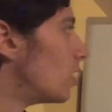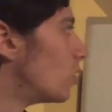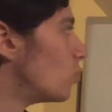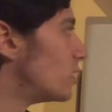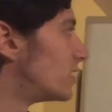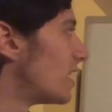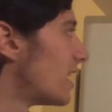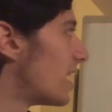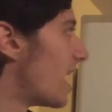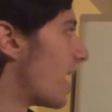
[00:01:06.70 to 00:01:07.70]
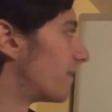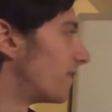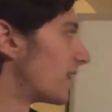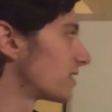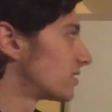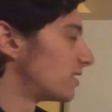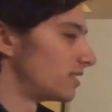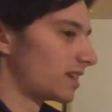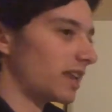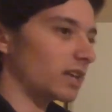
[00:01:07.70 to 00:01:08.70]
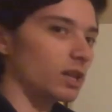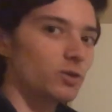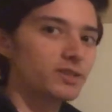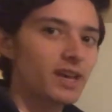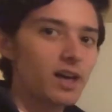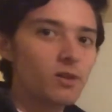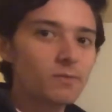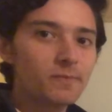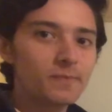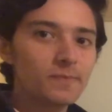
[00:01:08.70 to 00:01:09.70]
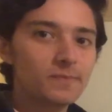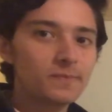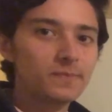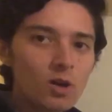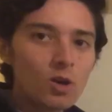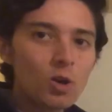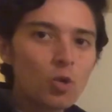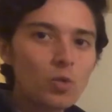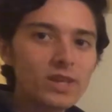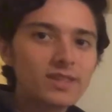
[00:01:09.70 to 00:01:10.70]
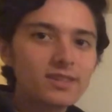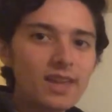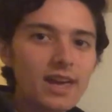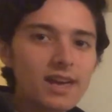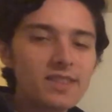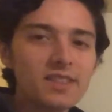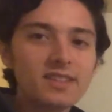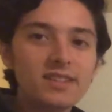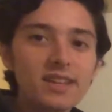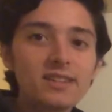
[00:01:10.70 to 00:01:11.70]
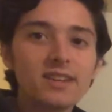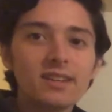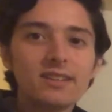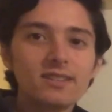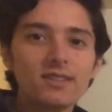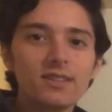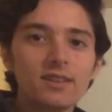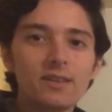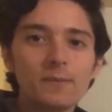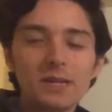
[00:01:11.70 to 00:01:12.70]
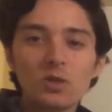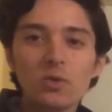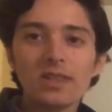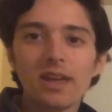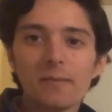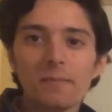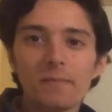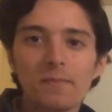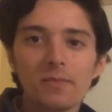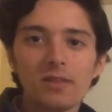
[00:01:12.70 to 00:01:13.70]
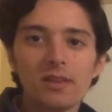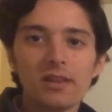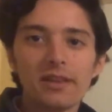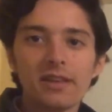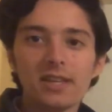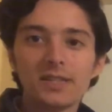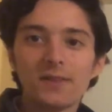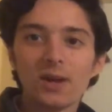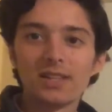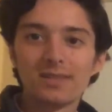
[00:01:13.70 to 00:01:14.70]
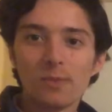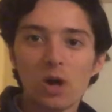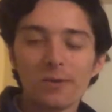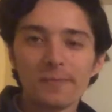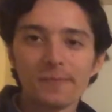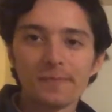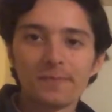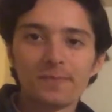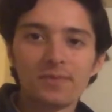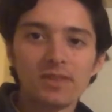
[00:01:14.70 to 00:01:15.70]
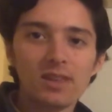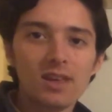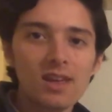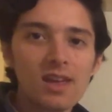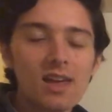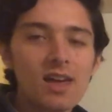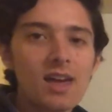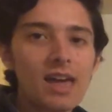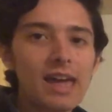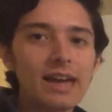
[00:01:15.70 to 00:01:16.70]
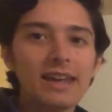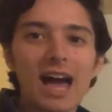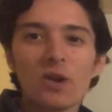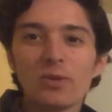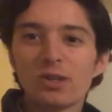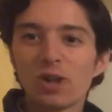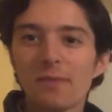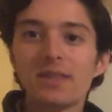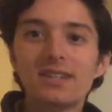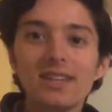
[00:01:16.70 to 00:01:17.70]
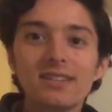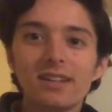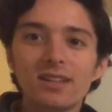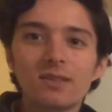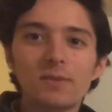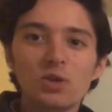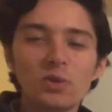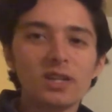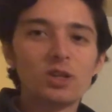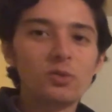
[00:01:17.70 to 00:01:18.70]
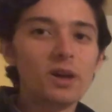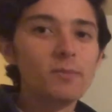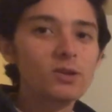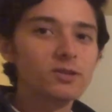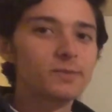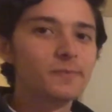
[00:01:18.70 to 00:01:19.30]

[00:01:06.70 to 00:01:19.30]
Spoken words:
We say f of x is getting close to L. We can say that the distance between them is very small. And how do we describe the distance between two numbers?